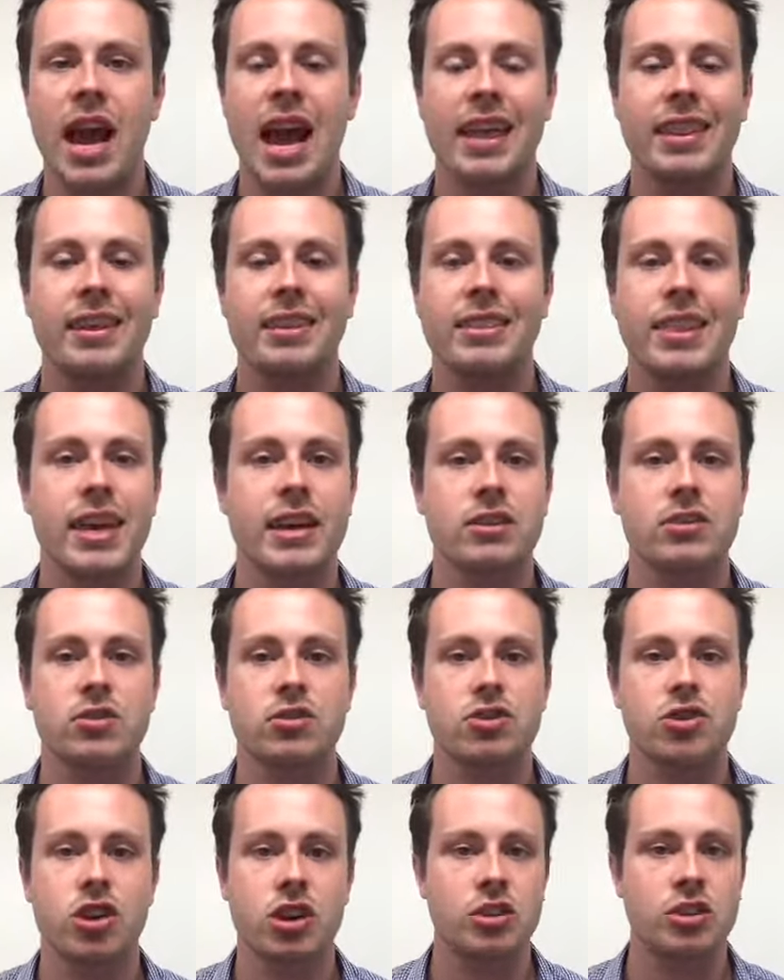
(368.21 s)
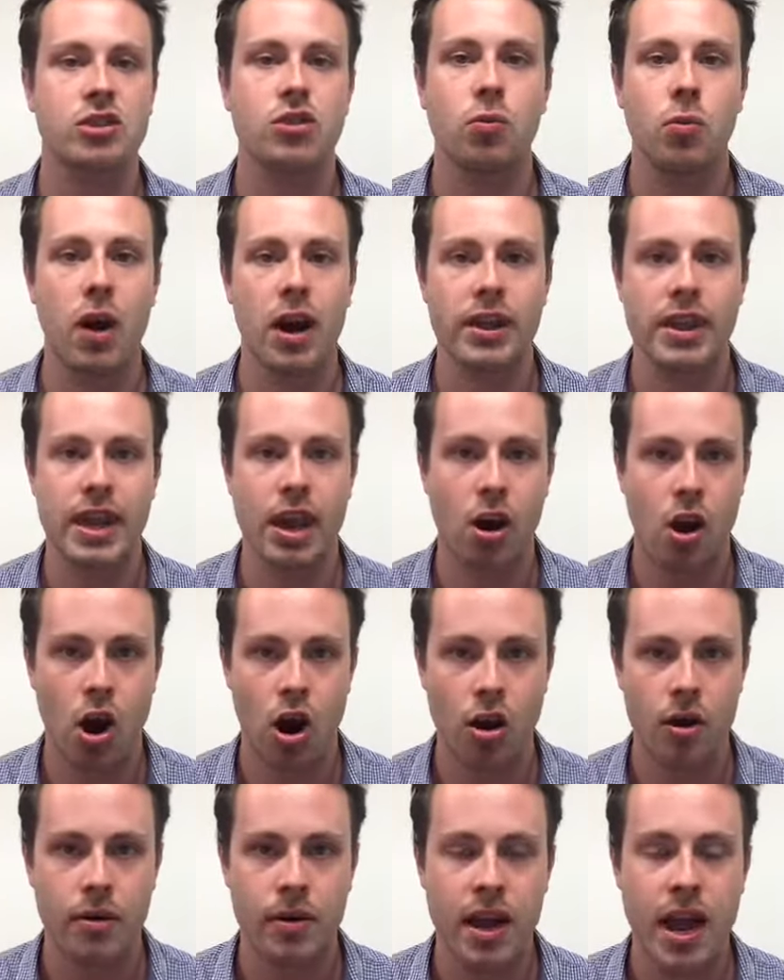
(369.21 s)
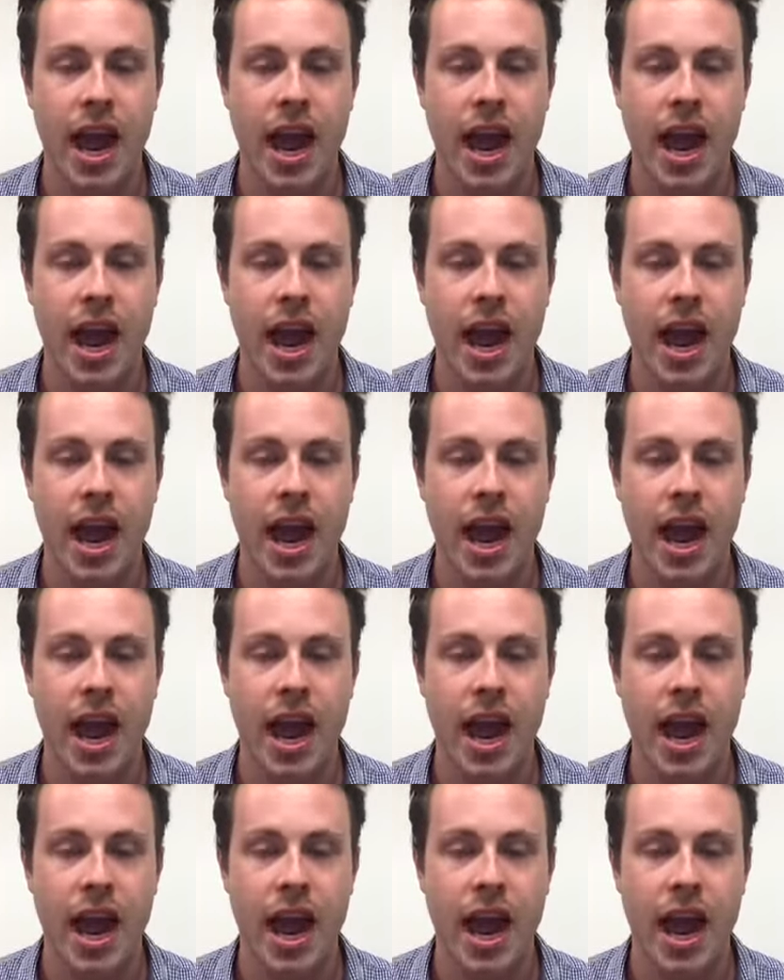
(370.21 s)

and that things are just the way they are.